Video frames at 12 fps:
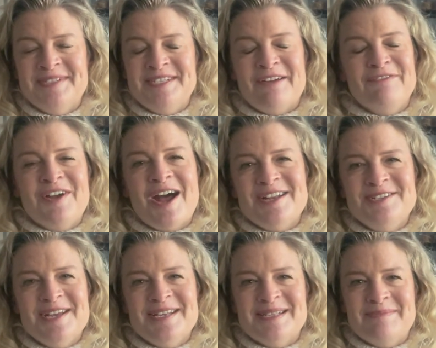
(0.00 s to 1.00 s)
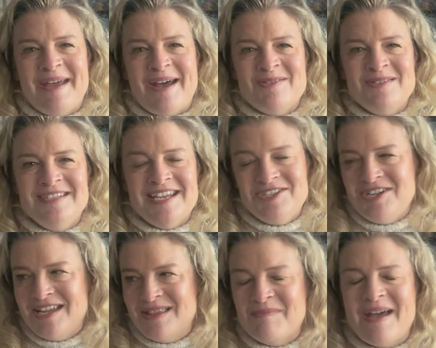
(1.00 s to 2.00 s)
self-conscious about
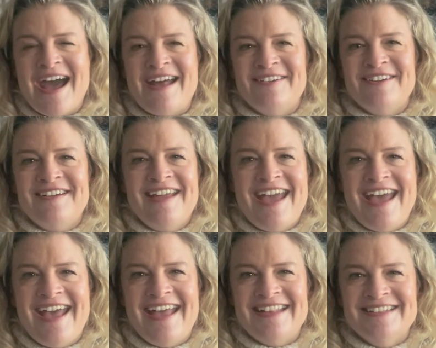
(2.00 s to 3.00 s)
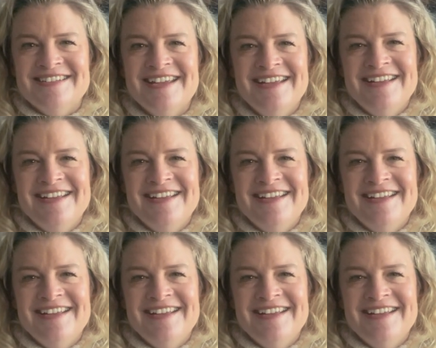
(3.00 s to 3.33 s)
ditching the pattern and